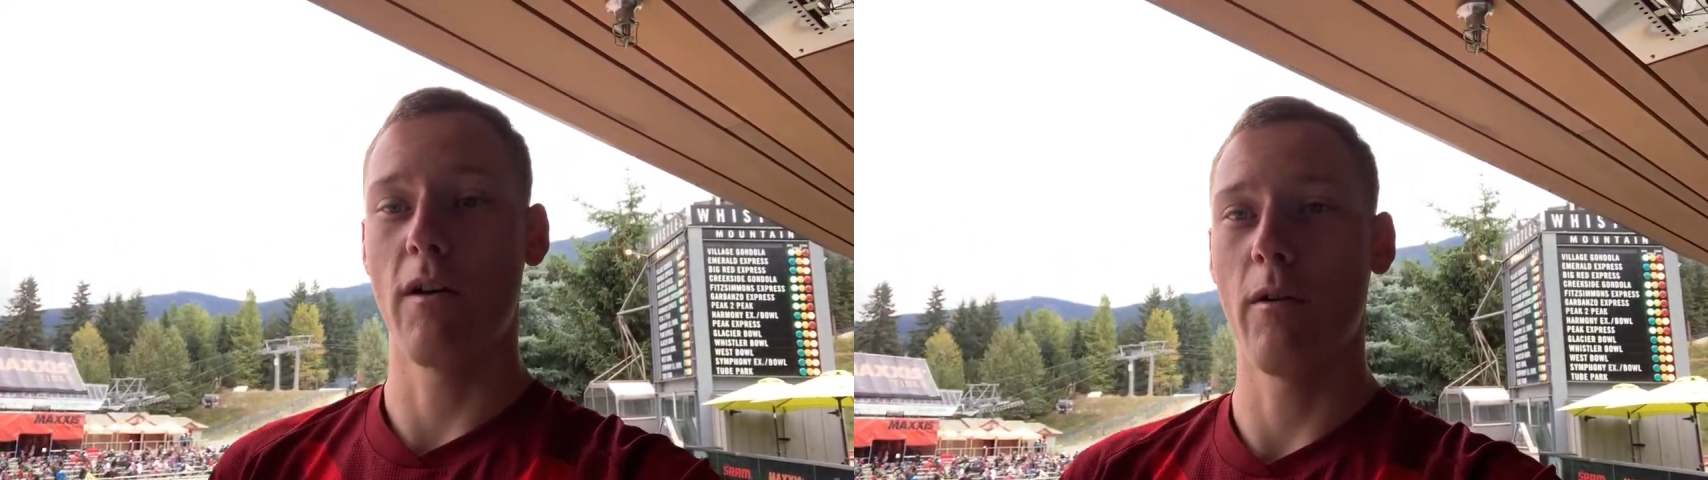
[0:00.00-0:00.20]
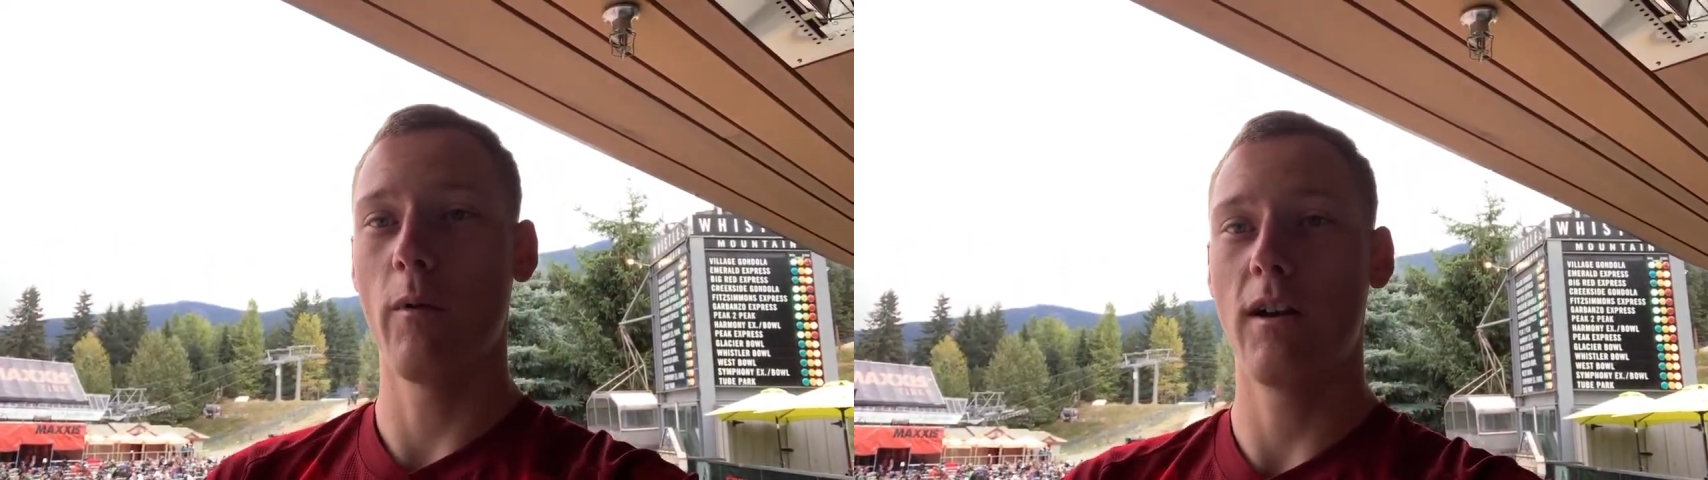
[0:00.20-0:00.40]
are
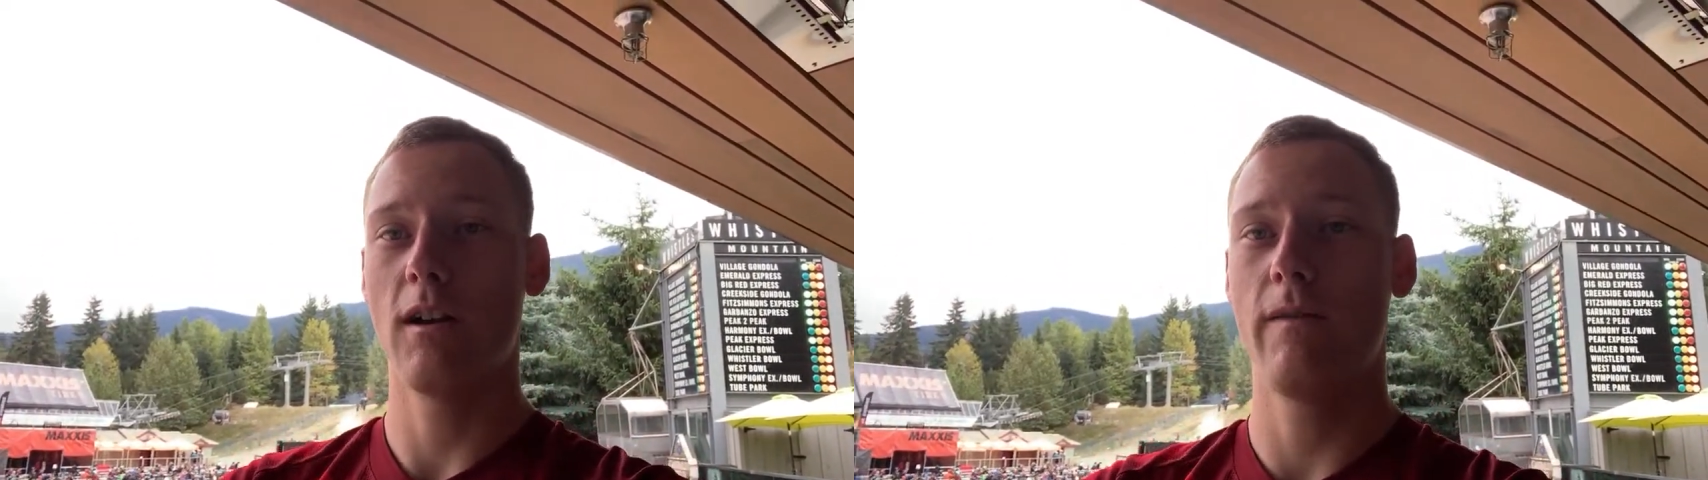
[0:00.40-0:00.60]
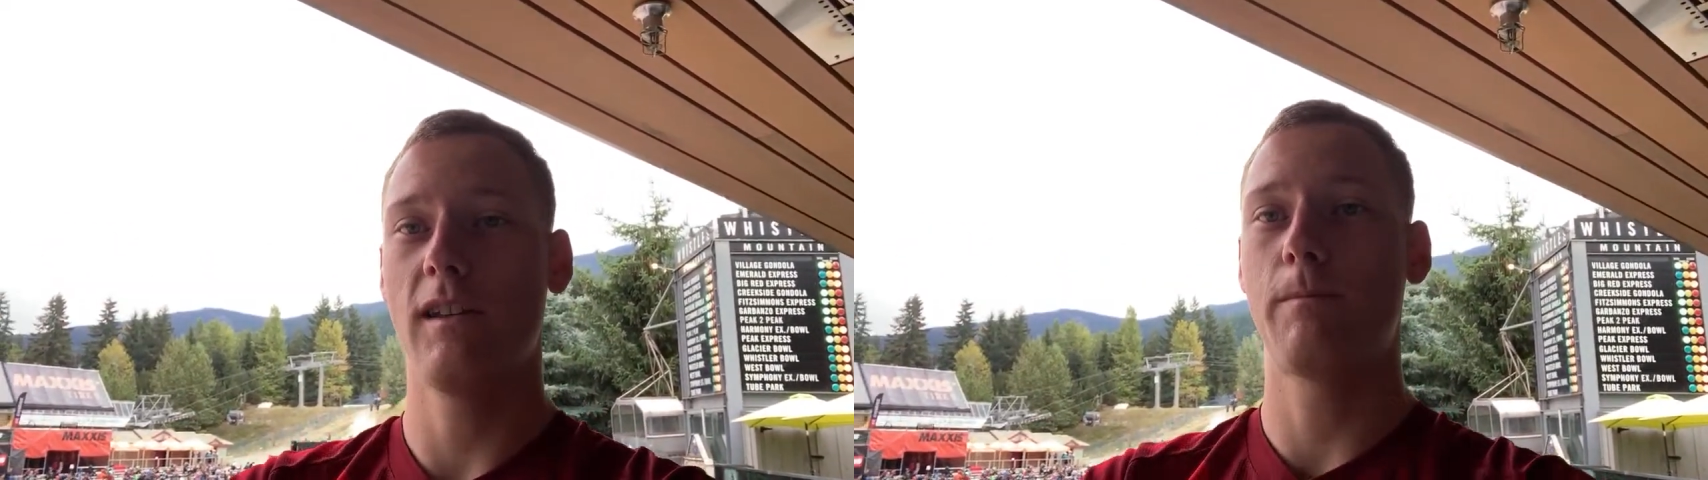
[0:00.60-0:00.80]
the winner
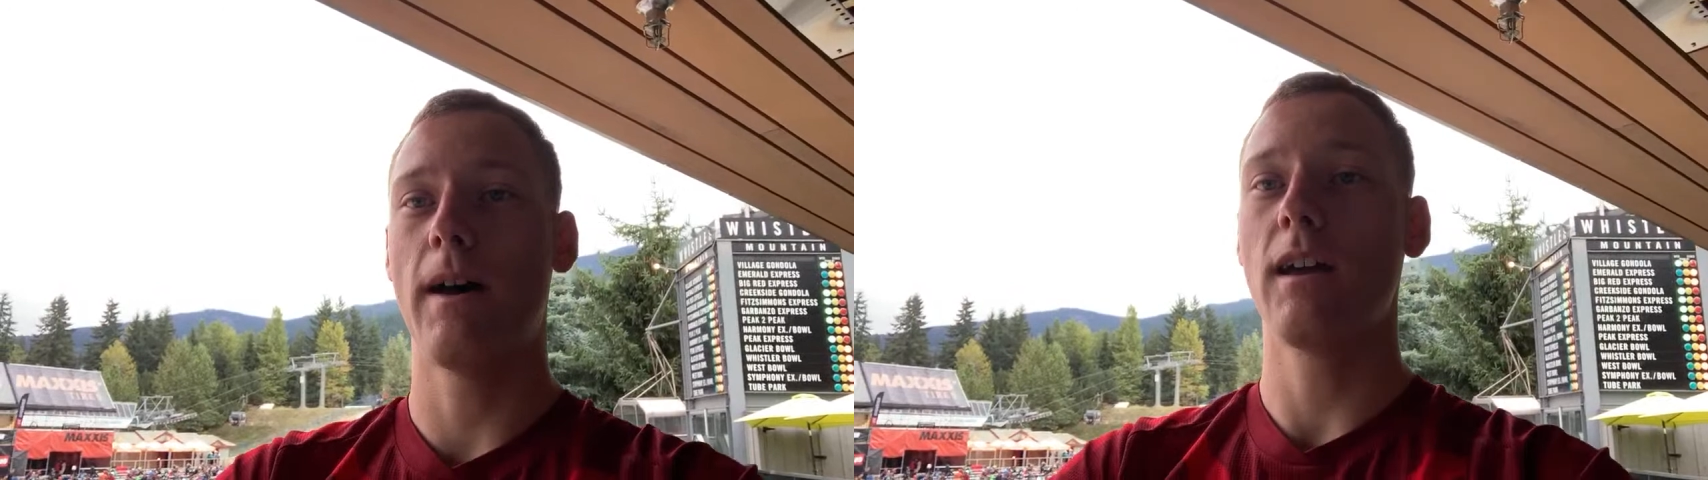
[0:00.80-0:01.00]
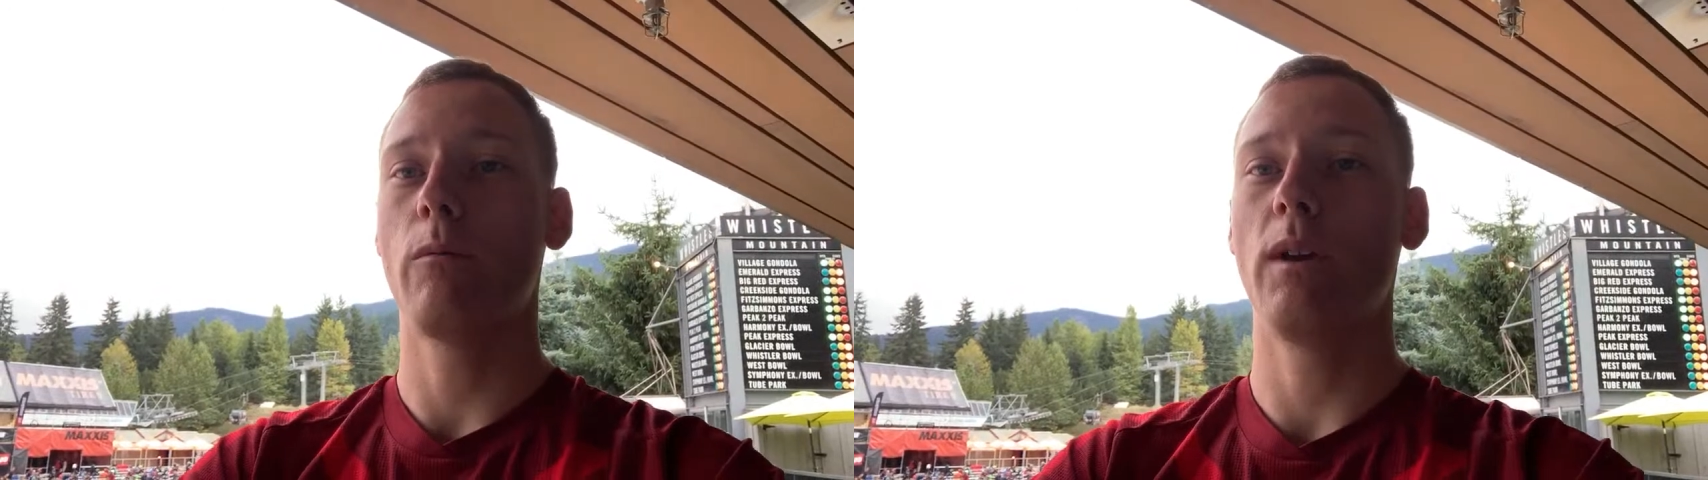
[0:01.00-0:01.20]
of this bike.